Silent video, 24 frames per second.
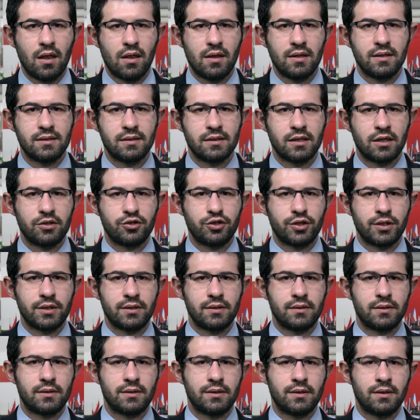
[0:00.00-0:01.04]
This
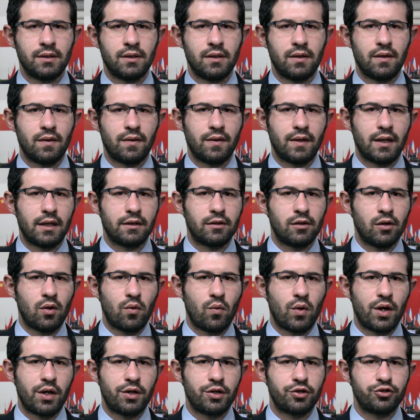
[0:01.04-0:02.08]
suggests that
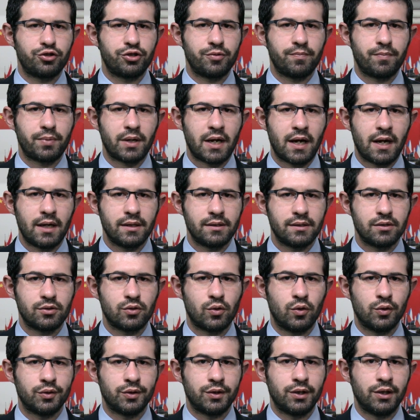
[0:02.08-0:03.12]
low energy prices
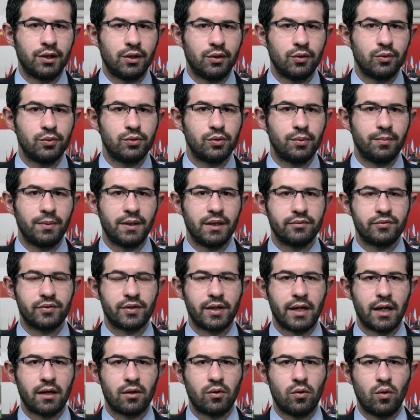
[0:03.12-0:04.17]
continue to be a
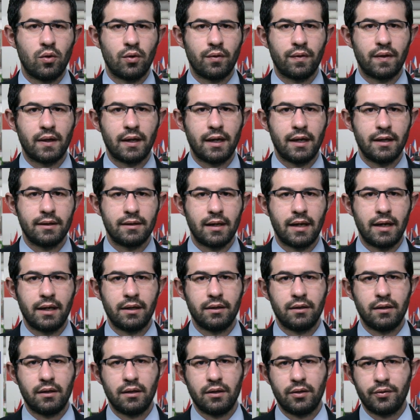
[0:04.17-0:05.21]
drag on the
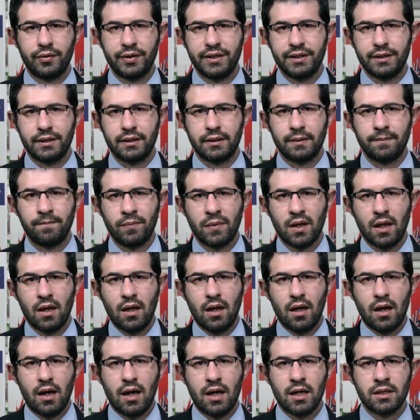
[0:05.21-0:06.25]
headline reading.
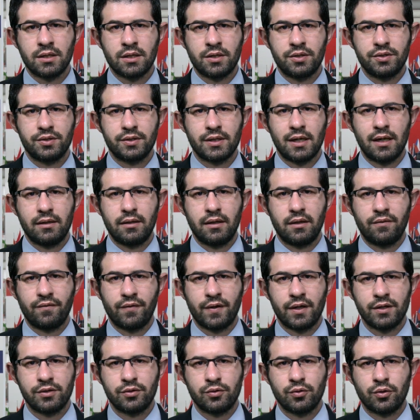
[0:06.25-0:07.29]
As a result,
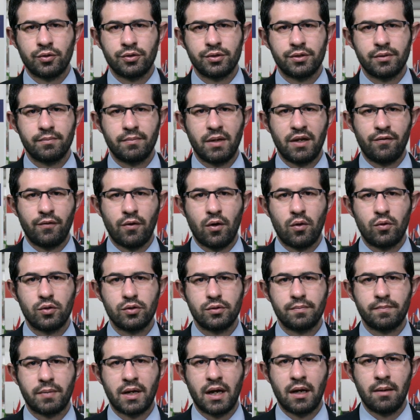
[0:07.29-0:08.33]
investors may
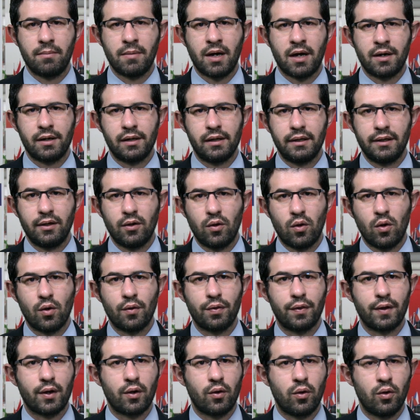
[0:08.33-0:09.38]
focus primarily
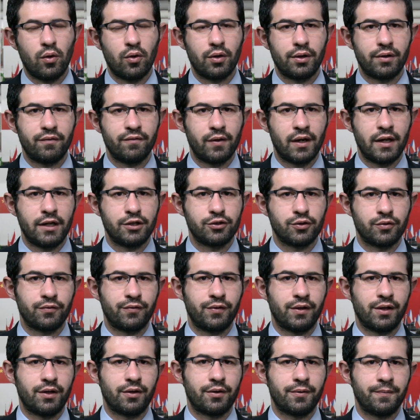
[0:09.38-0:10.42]
on the core inflation
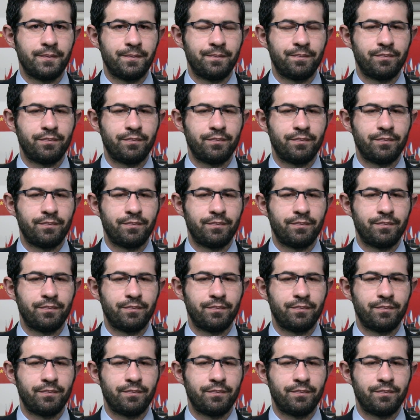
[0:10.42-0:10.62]
figure.